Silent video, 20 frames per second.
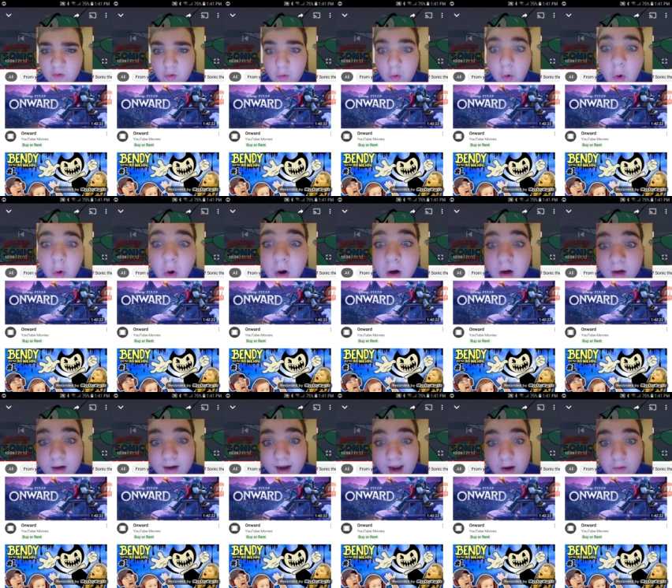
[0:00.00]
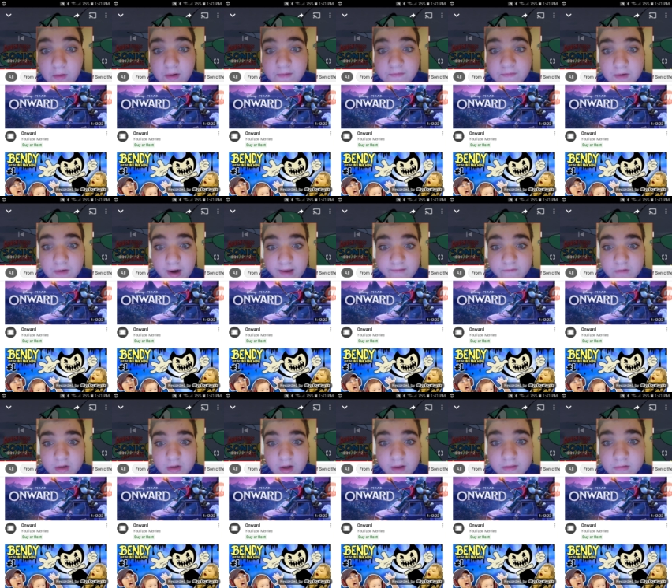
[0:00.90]
Or, however, I have
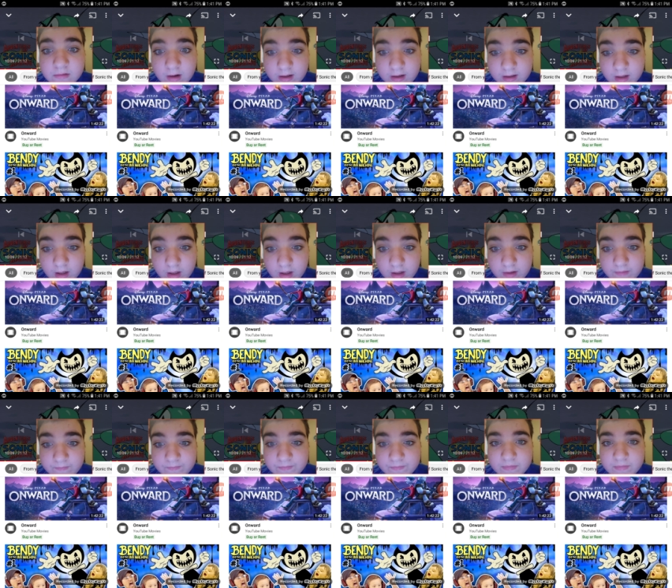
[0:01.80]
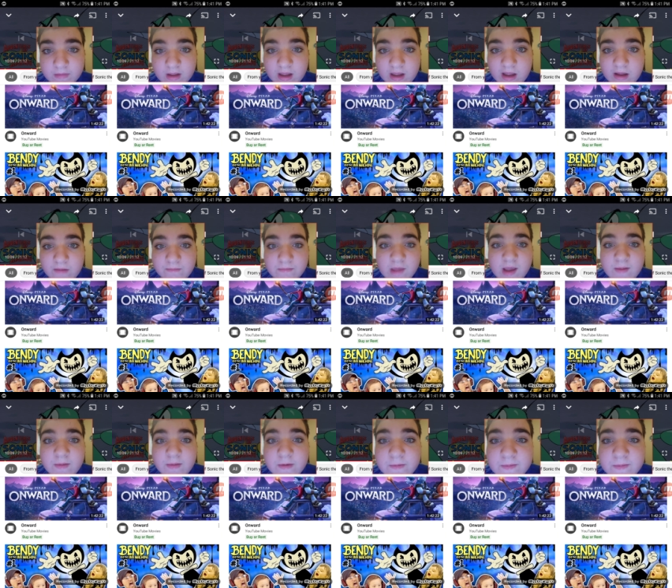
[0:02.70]
another idea.
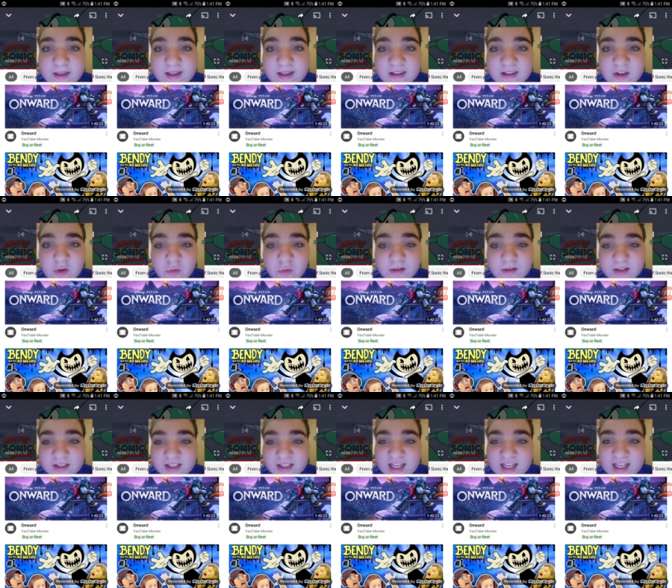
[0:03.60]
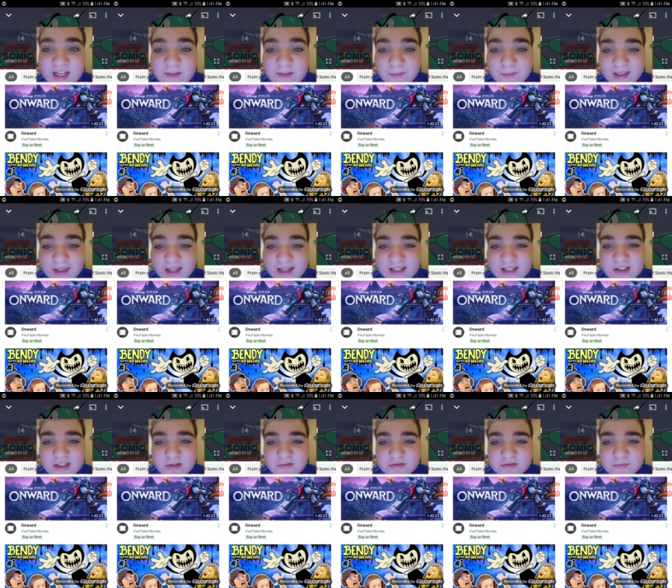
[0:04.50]
Maybe because you deleted
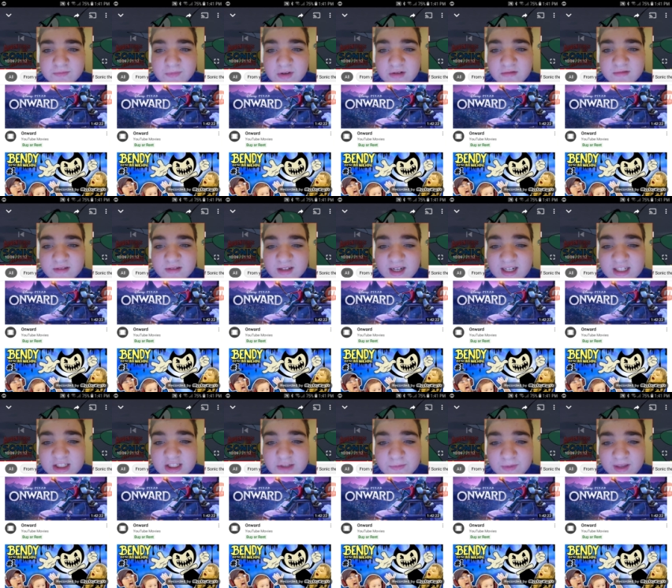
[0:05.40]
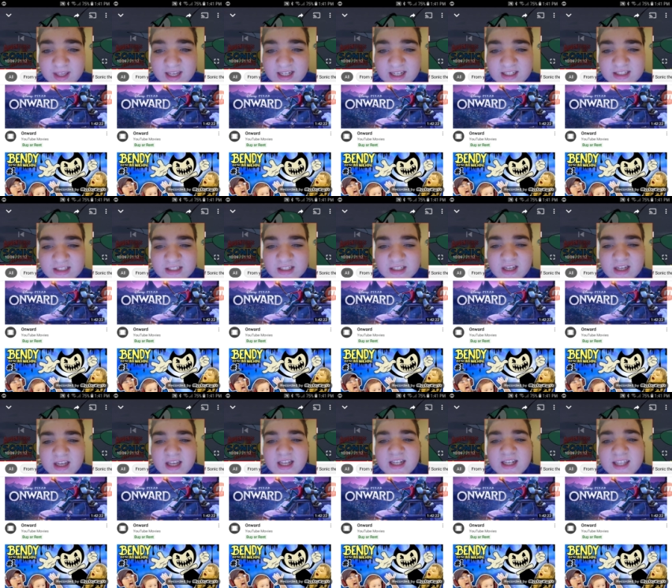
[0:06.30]
because it was Milton Knight because
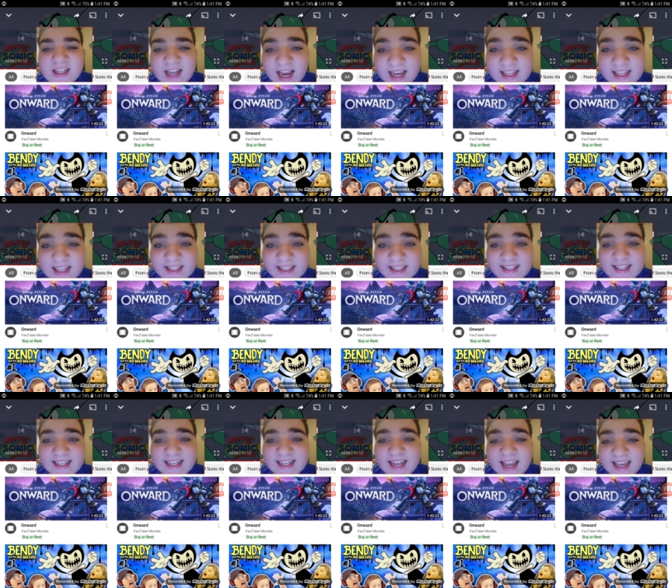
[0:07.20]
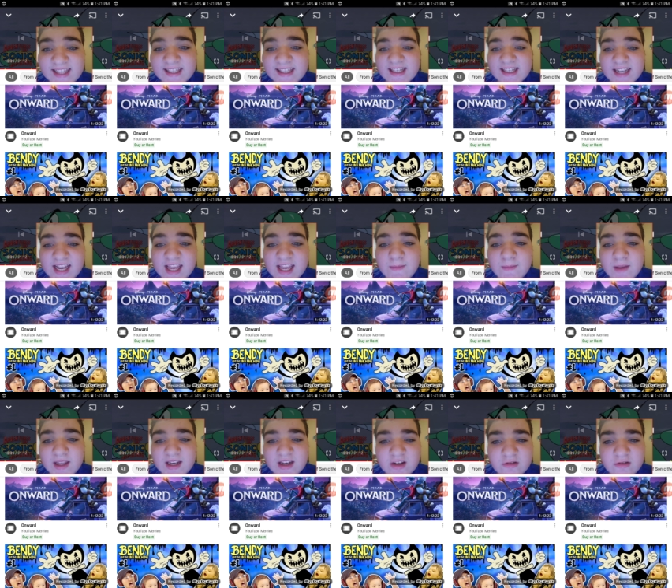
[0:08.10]
Knight is last name
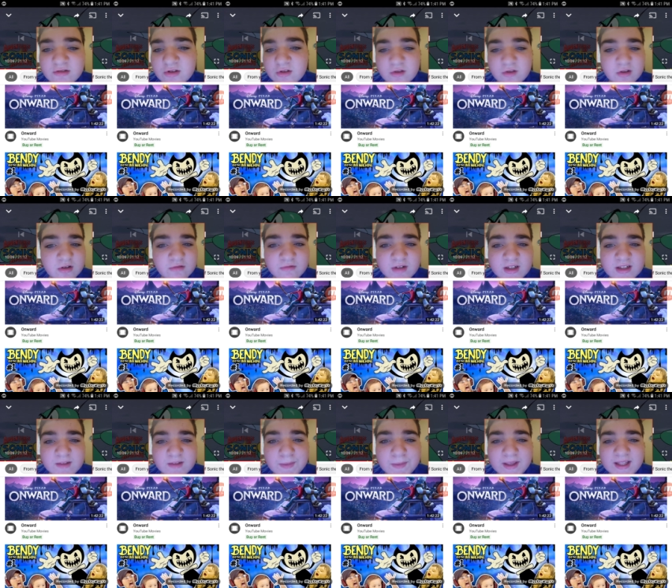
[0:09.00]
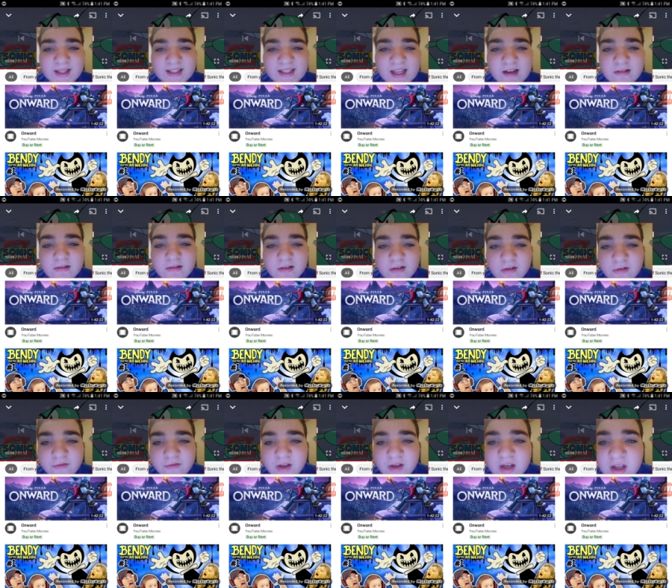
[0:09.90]
and you didn't want to be allowed in
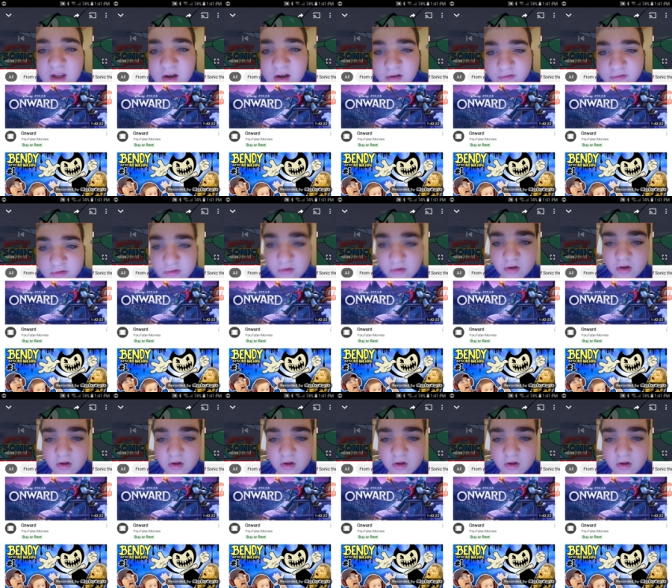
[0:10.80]
your videos.